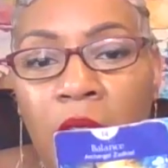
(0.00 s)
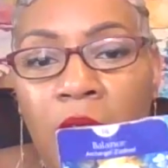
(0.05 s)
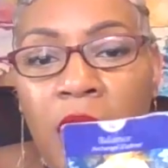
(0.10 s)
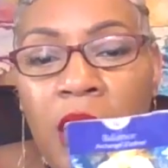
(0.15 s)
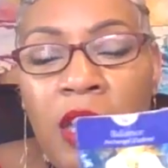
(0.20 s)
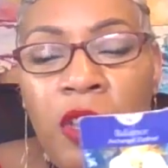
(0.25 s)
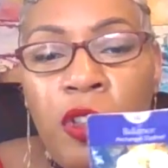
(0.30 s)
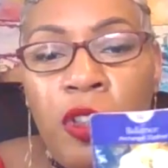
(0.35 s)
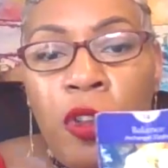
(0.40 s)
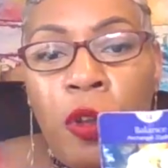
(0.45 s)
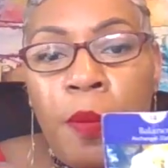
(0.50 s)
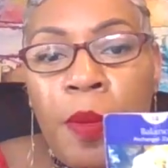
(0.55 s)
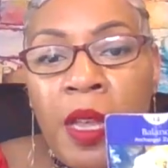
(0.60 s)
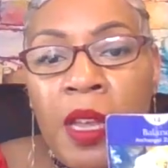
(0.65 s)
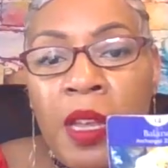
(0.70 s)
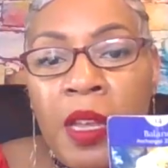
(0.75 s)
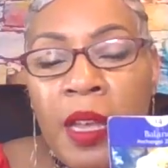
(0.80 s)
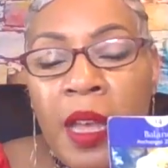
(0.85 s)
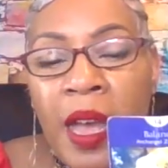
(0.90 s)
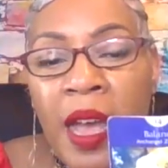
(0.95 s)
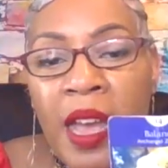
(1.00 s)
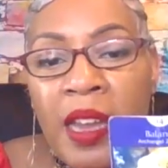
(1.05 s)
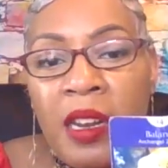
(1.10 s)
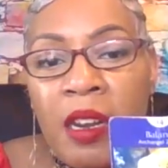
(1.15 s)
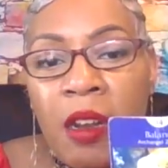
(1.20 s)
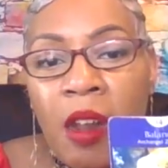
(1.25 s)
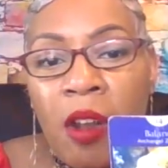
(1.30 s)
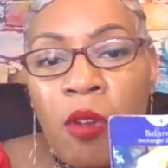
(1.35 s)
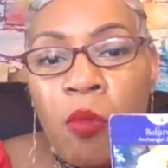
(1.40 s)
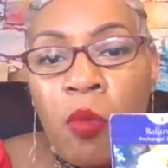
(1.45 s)
either you're being
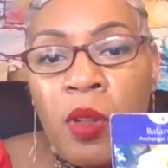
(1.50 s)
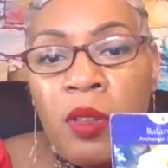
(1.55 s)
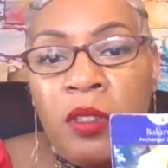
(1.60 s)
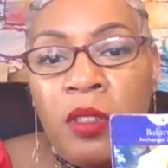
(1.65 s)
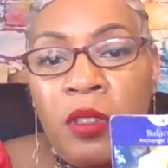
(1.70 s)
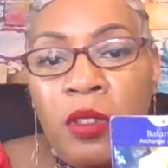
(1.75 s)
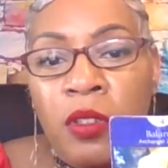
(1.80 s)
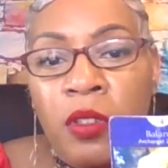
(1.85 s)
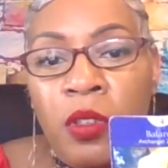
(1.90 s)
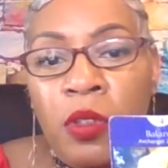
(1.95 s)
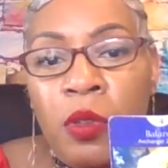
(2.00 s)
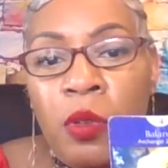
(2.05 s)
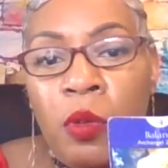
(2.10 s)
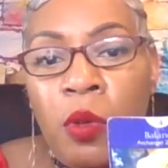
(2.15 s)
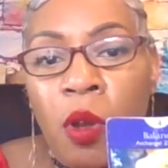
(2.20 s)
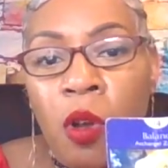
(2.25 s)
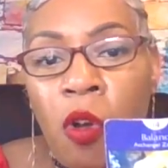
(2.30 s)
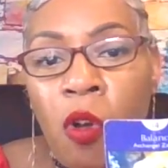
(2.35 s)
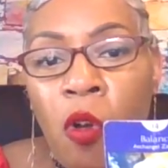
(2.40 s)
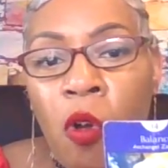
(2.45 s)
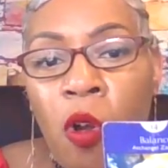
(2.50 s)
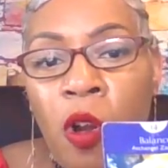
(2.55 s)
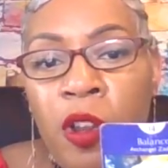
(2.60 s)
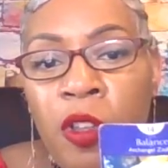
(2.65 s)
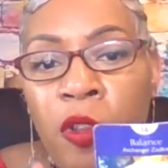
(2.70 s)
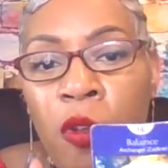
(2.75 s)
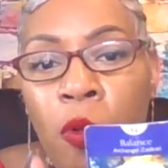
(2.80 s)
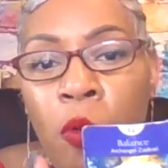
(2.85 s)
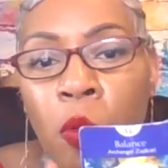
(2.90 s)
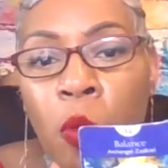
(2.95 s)
guided on what to do or
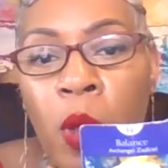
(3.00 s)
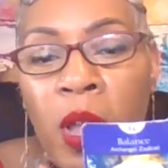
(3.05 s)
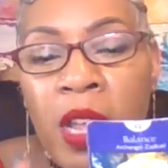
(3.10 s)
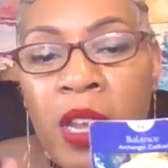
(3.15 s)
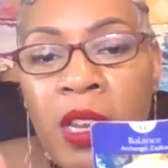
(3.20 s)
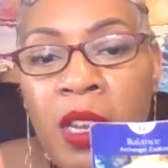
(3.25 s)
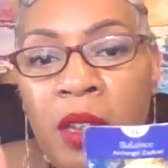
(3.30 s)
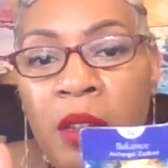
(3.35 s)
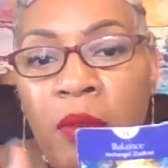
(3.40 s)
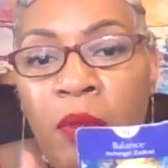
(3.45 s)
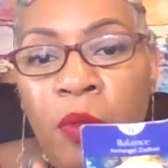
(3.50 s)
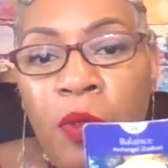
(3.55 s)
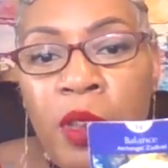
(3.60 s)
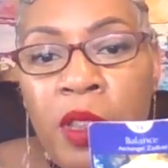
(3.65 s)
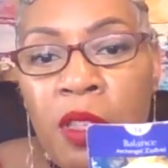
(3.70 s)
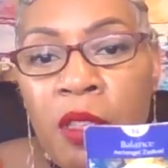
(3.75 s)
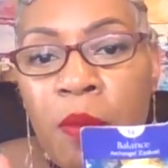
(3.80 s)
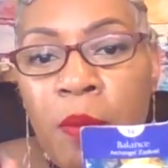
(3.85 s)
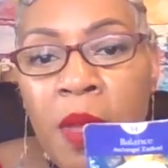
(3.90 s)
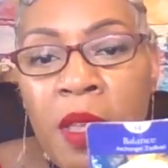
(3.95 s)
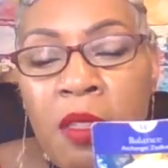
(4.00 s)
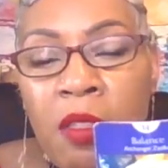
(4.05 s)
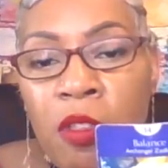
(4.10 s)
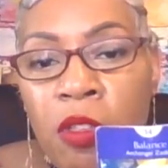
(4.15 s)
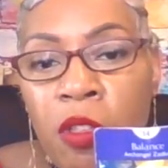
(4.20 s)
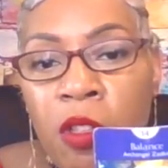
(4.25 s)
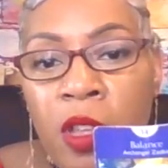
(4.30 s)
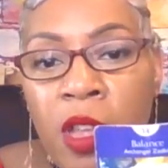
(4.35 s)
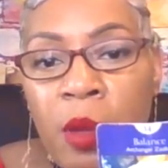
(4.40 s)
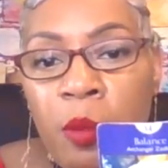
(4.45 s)
you're waiting for this
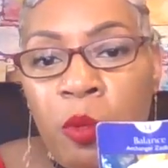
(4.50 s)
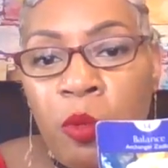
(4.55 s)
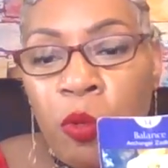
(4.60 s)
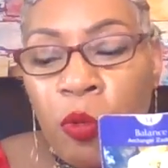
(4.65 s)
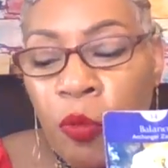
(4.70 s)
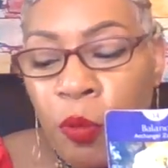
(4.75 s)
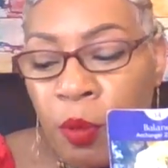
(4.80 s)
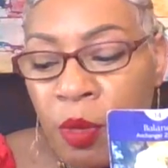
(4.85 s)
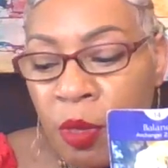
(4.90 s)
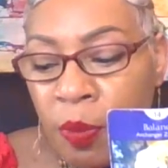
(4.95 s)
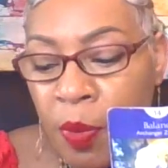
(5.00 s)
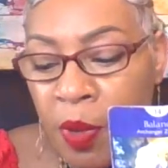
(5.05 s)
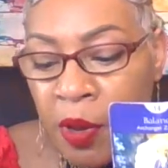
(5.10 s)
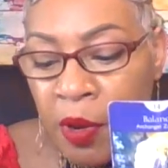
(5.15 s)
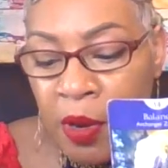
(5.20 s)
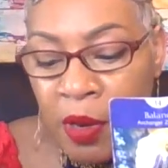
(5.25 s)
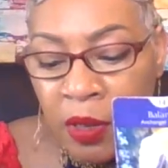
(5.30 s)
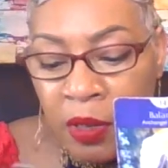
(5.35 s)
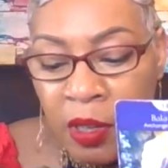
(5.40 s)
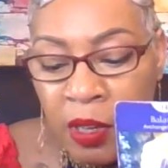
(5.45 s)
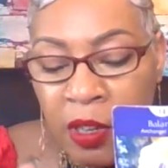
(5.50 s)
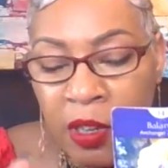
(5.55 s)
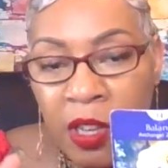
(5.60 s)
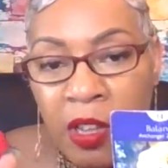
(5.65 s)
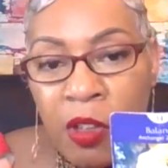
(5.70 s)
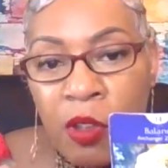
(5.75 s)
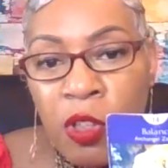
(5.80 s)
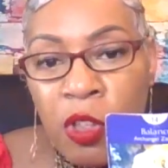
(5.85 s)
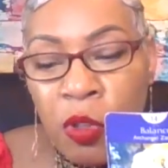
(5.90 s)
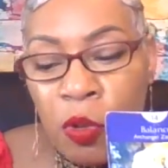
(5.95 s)
message to come through from Spirit to
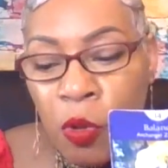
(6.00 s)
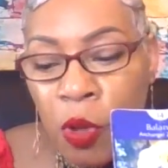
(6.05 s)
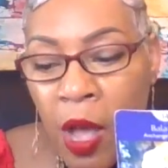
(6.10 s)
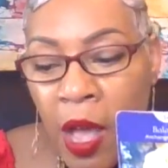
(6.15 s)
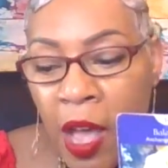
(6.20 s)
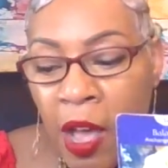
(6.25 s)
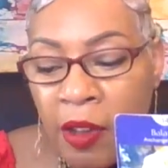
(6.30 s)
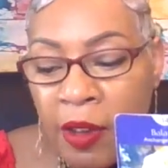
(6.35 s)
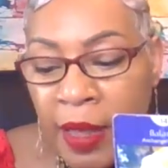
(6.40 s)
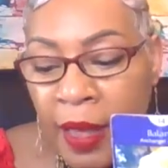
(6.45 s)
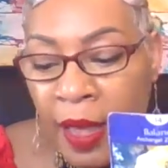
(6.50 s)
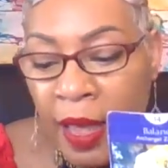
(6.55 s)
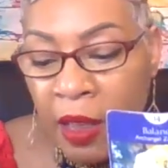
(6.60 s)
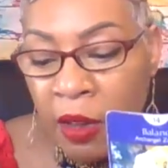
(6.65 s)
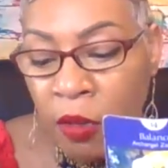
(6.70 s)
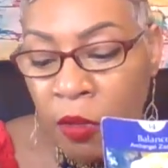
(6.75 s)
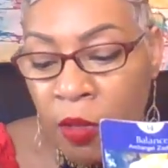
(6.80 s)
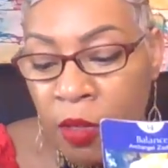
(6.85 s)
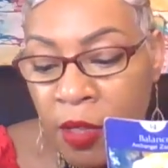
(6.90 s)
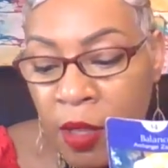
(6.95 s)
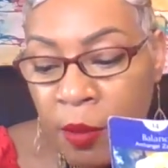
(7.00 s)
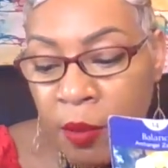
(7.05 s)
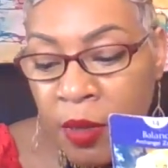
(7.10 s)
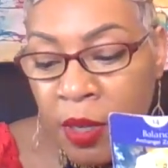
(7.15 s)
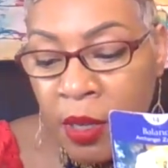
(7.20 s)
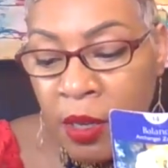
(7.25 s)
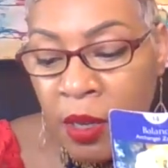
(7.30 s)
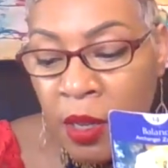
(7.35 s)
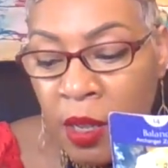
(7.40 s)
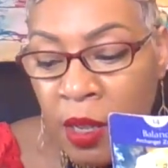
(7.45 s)
tell you how to handle
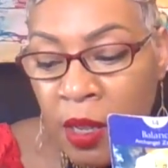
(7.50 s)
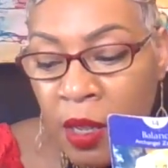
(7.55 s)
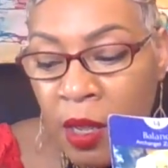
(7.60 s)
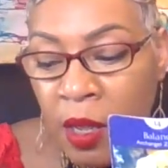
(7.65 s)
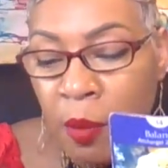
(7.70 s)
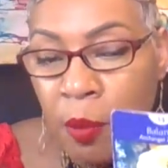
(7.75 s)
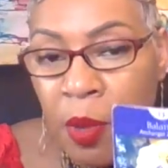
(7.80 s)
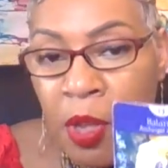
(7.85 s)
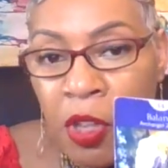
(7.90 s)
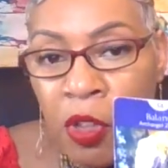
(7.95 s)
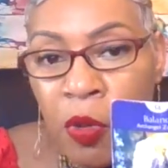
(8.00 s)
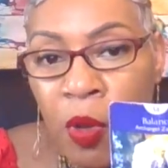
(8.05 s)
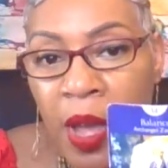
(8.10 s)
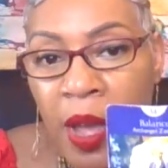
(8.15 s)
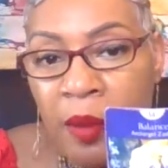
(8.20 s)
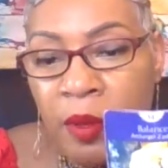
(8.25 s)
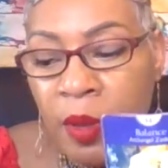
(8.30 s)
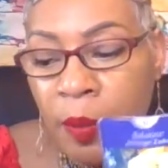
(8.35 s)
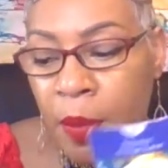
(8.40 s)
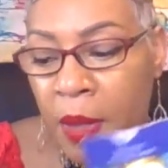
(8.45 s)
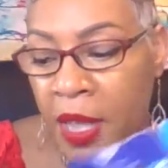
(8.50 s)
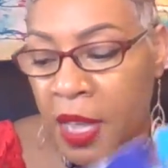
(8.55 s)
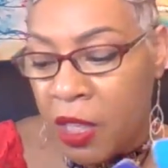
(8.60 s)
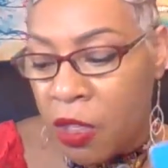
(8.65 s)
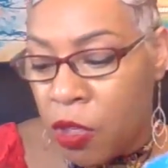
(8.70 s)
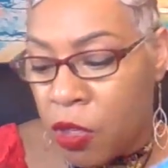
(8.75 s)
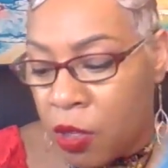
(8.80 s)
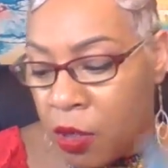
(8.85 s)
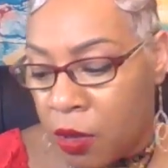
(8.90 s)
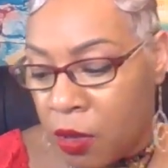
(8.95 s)
something. But you have the
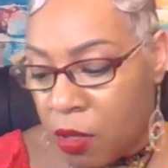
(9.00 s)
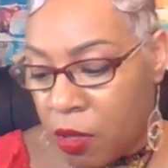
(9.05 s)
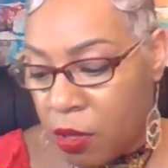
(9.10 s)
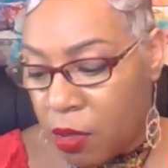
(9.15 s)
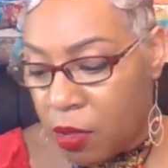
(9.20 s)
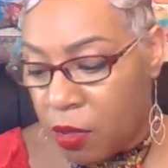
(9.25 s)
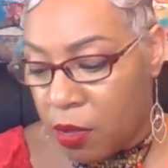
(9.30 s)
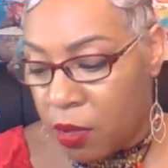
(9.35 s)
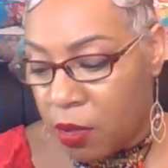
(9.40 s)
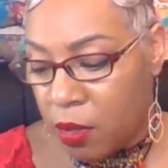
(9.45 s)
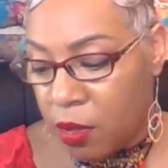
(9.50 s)
patience.